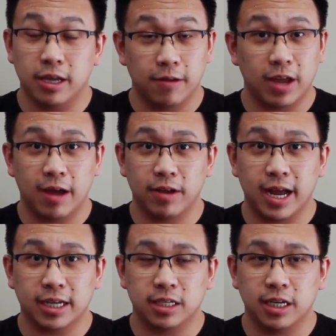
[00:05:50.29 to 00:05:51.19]
If you haven't
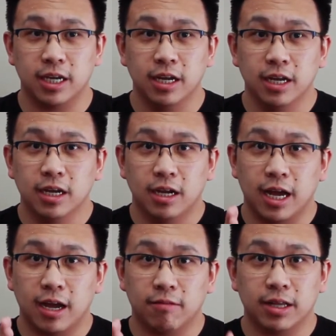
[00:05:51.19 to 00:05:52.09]
actually
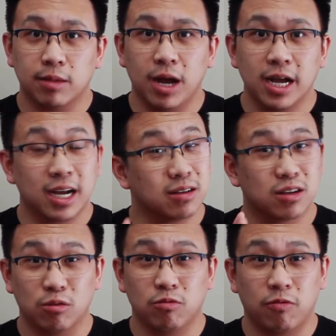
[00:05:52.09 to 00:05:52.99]
read the manga,
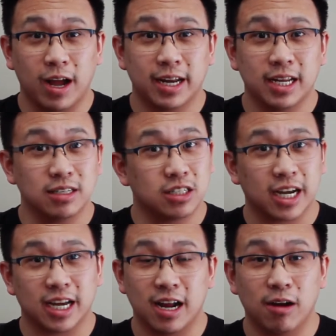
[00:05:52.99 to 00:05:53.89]
go find it,
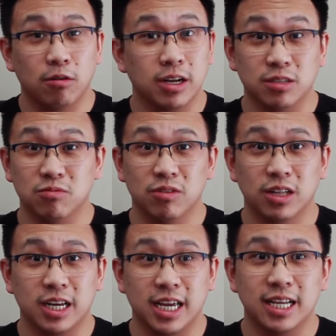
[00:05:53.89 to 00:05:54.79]
check it out. It's
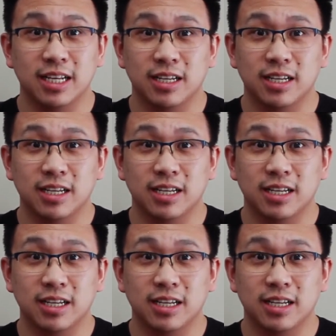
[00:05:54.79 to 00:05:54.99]
really neat.